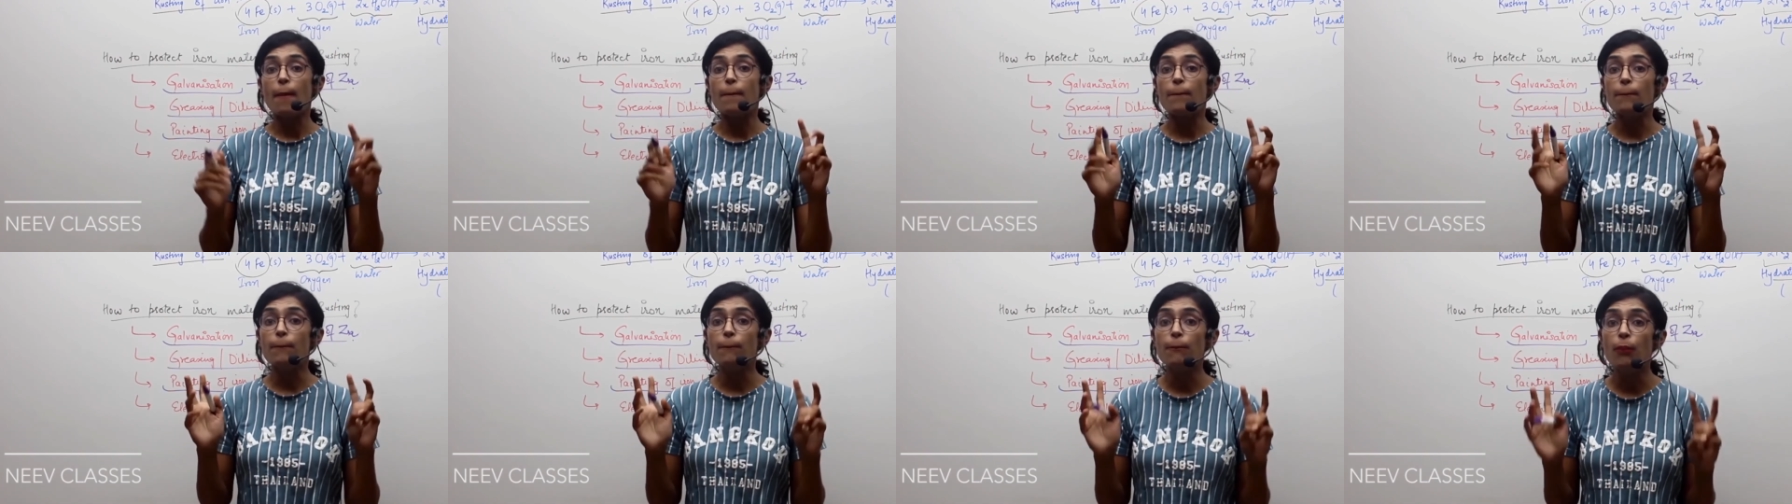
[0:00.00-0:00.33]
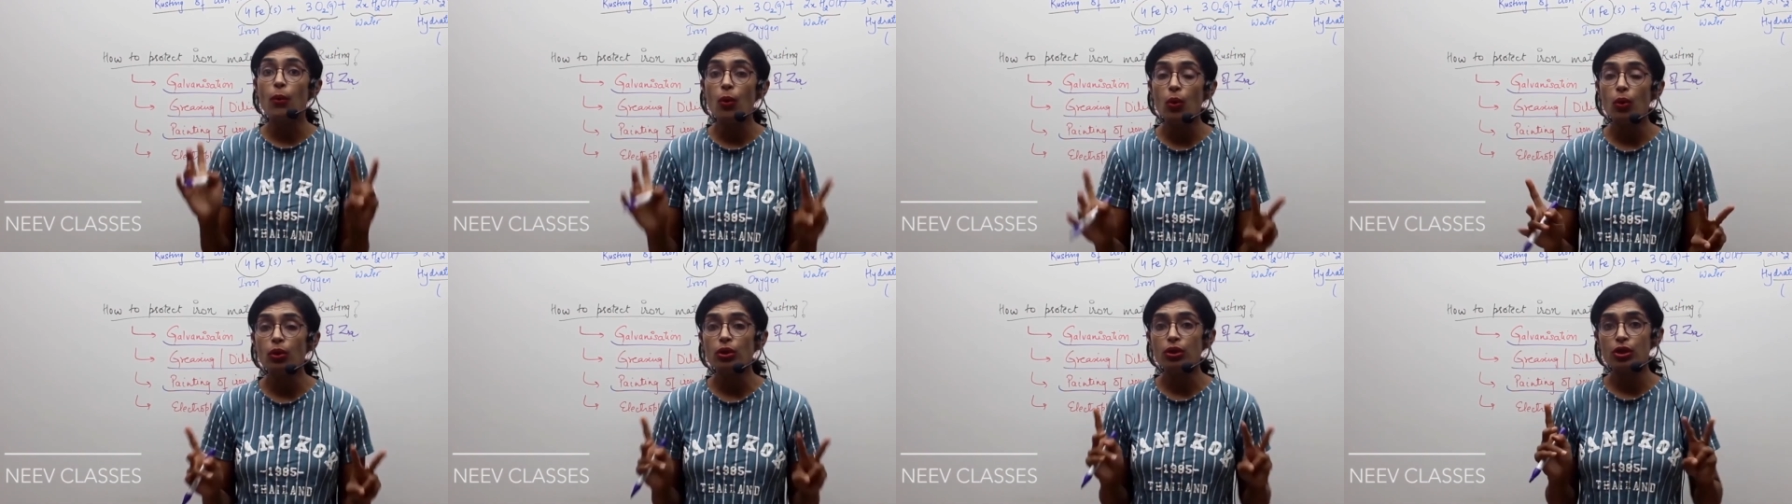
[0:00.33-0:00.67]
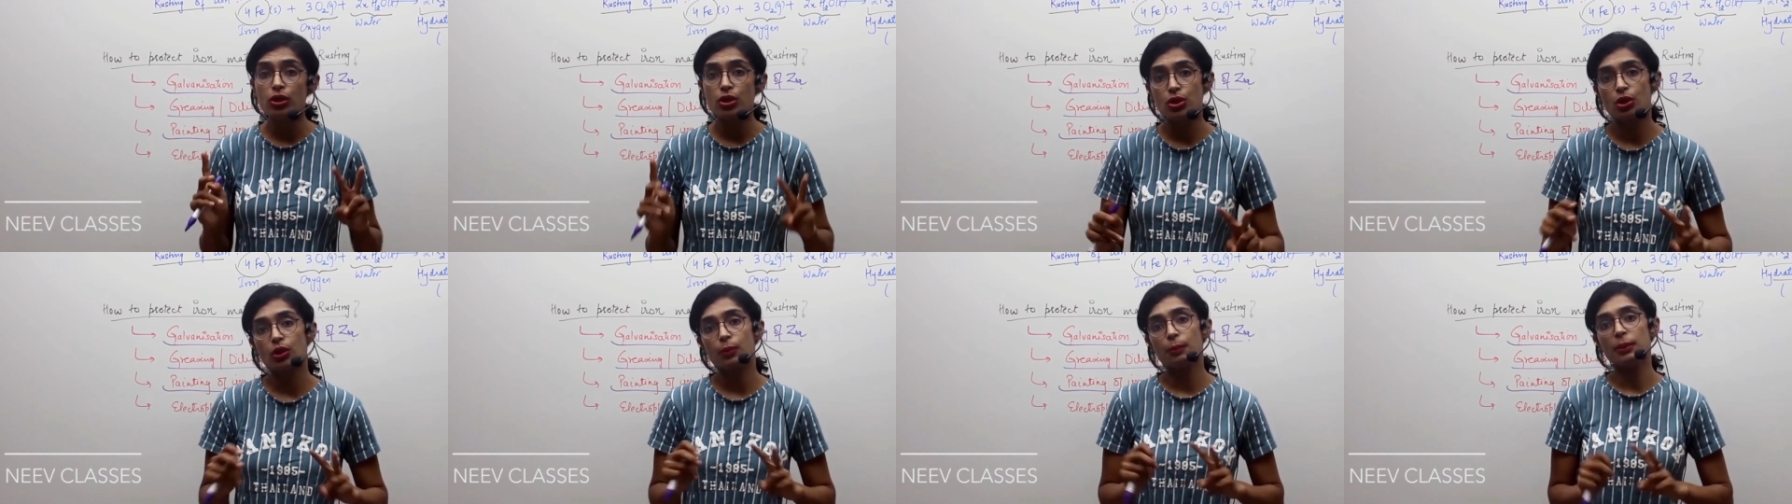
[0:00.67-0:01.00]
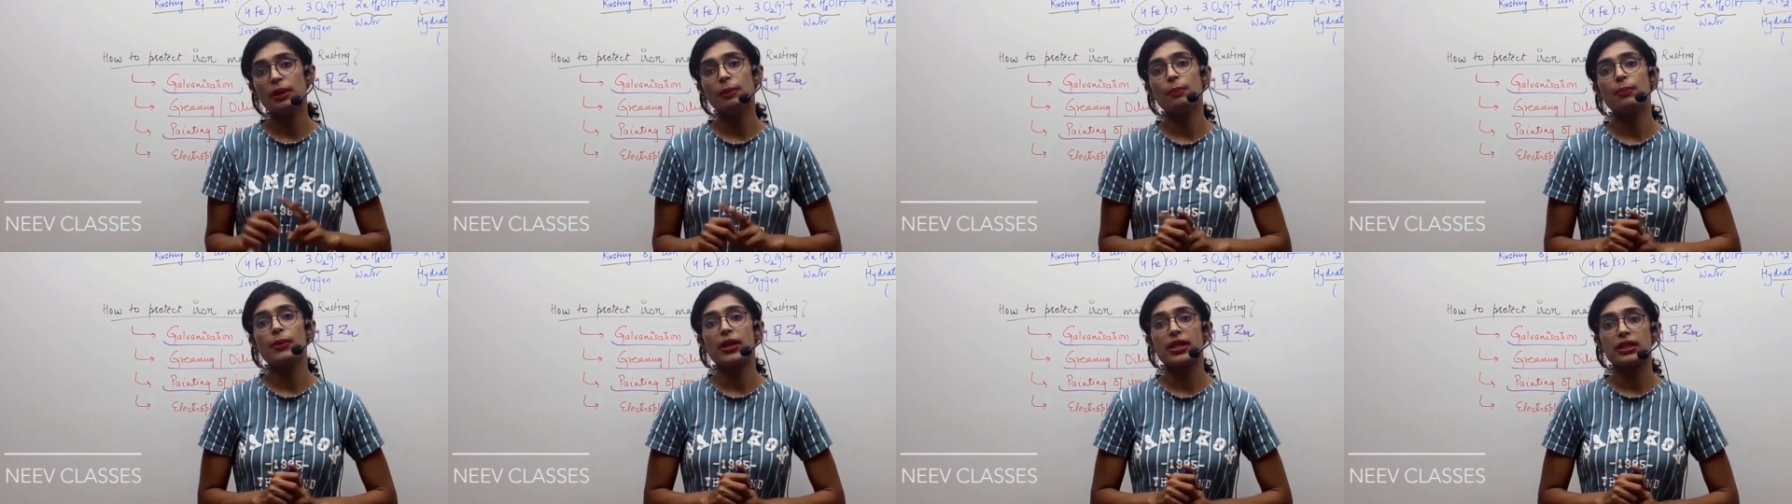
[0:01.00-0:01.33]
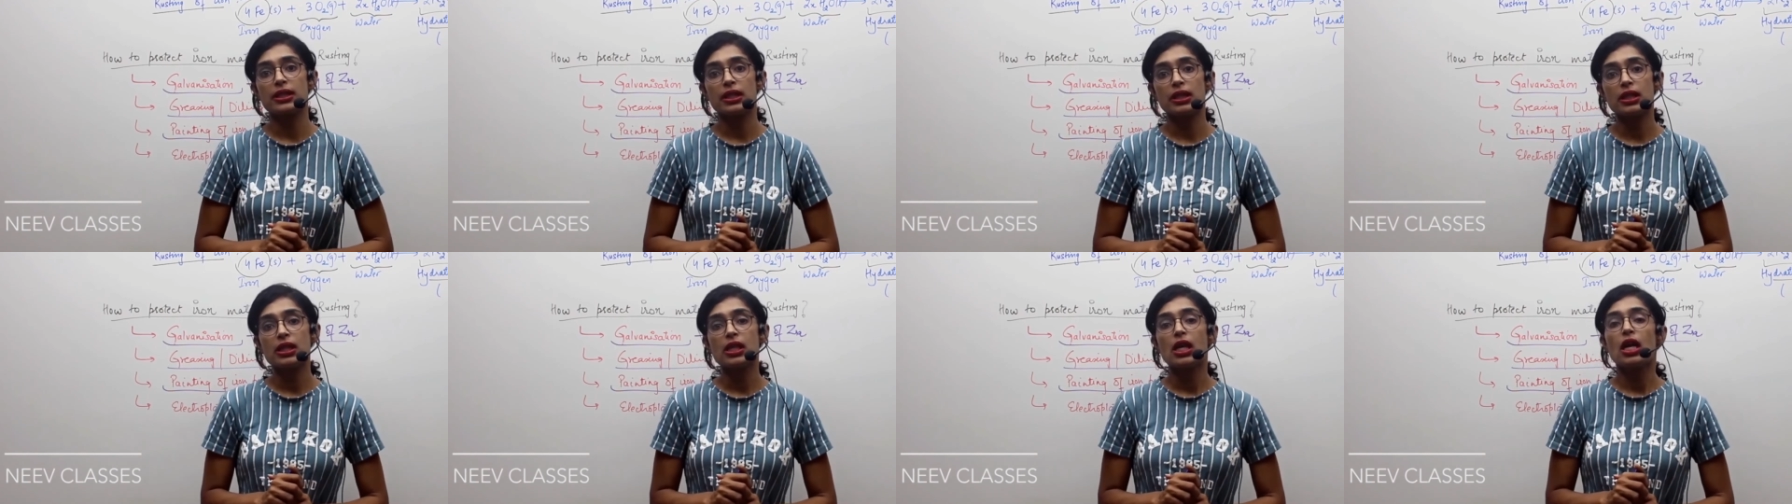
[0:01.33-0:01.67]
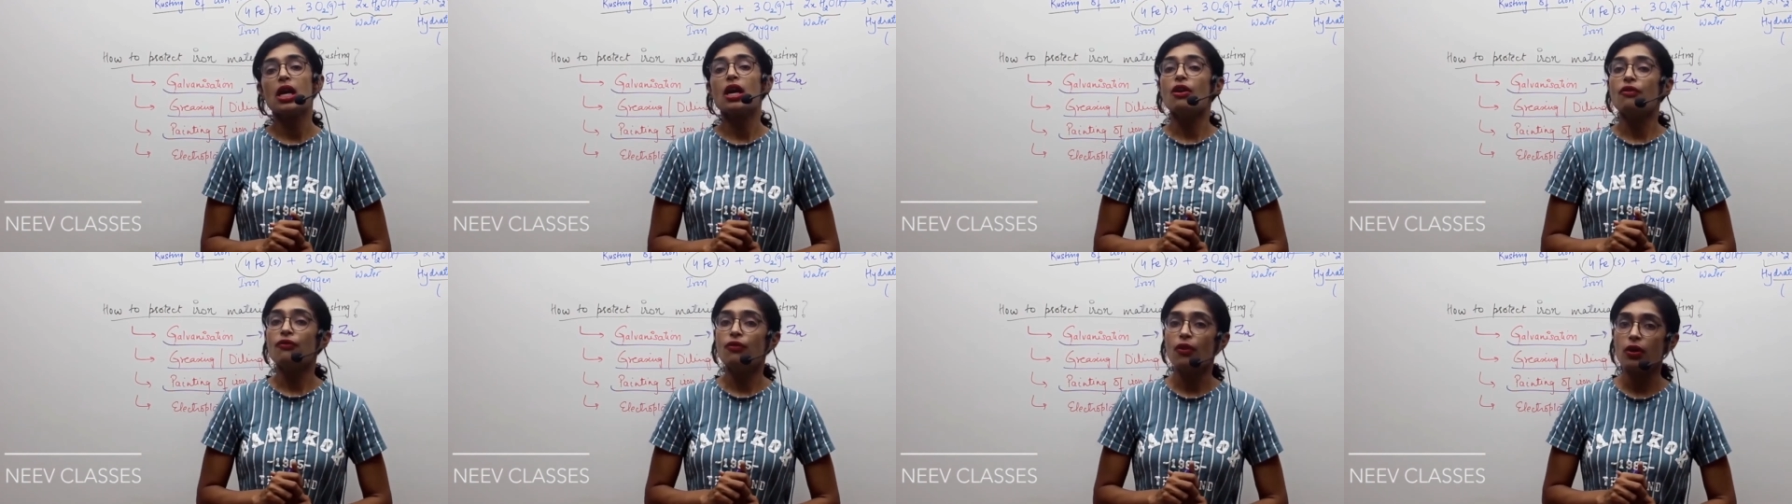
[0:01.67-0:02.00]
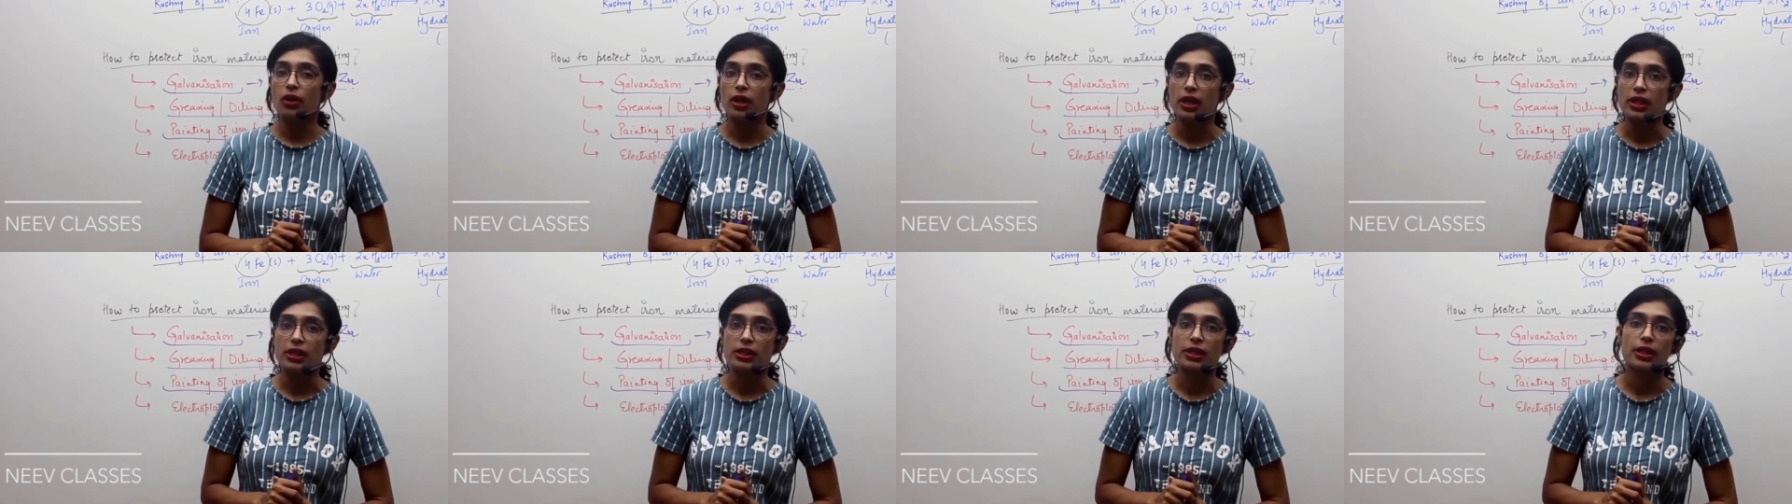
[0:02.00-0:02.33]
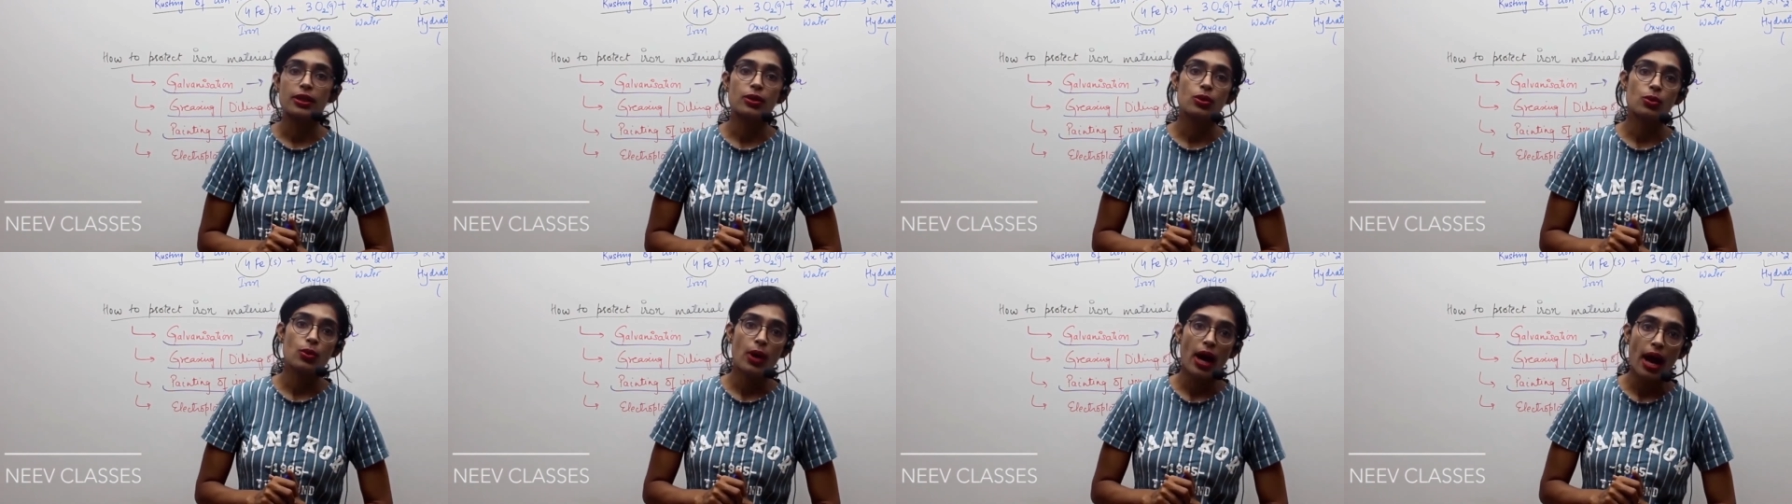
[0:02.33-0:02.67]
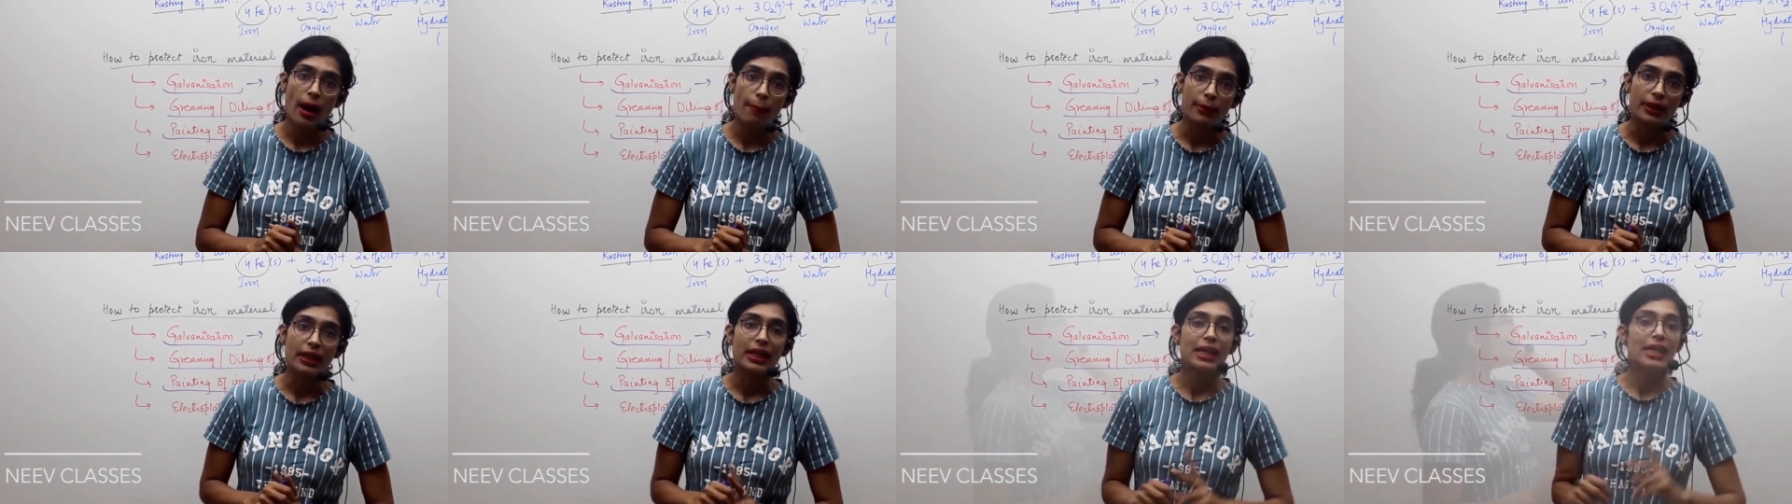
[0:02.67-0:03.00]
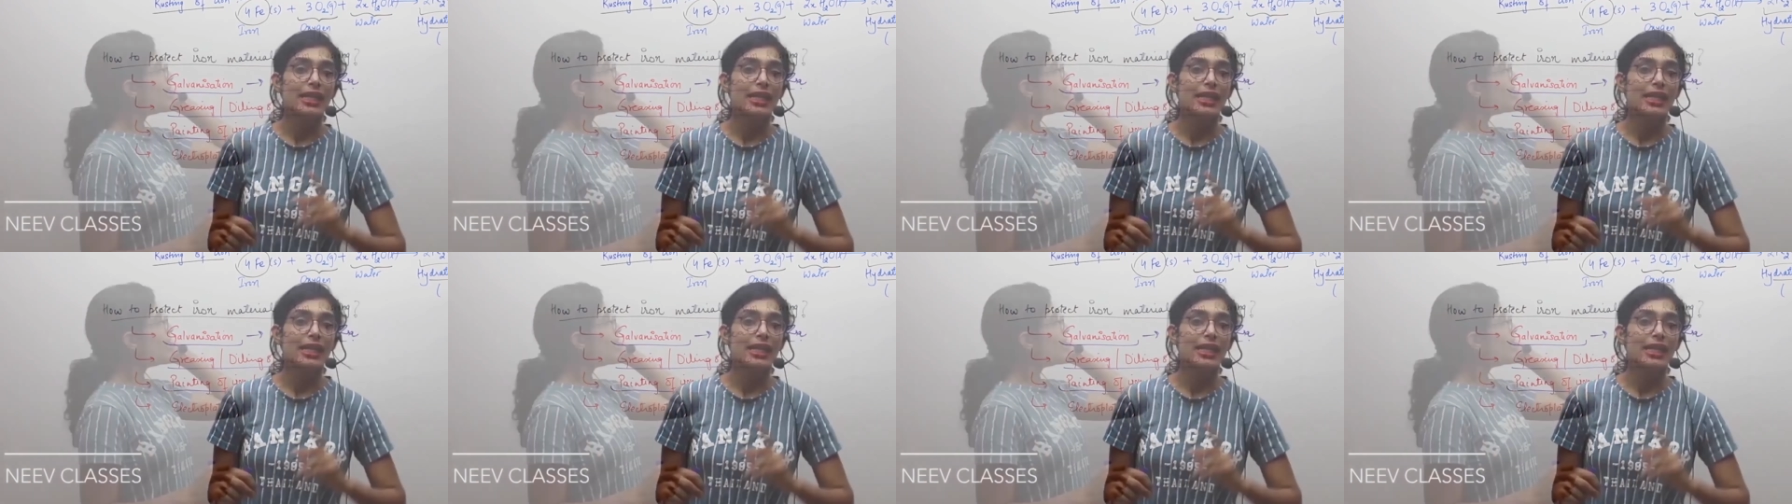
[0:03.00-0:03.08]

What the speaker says: Both should be present for rusting to happen.